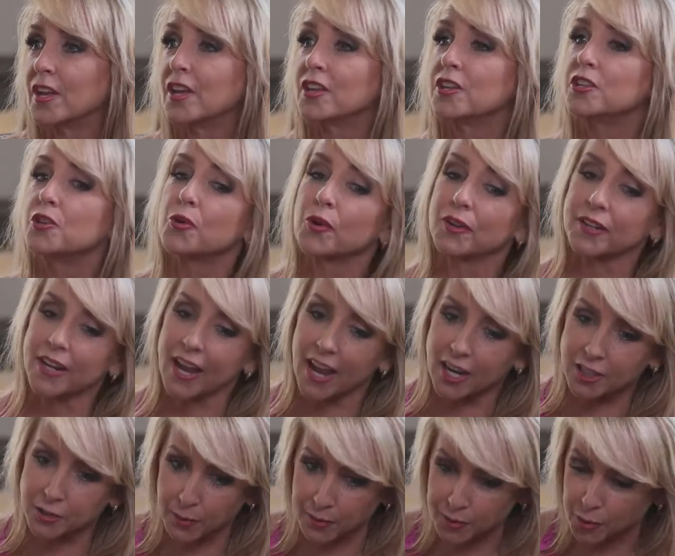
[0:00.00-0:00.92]
You are an
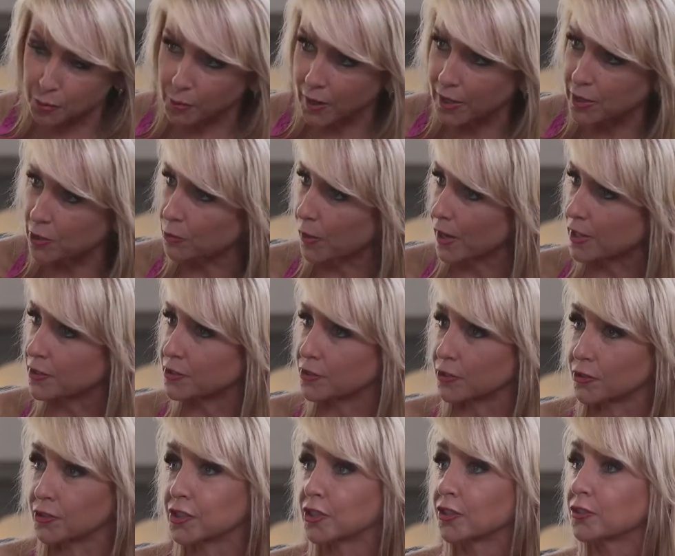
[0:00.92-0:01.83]
expert at the way you raised
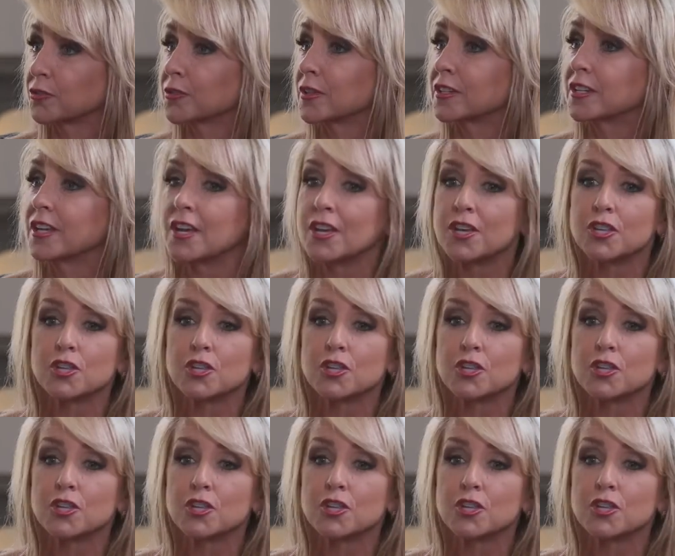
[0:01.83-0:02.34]
your children.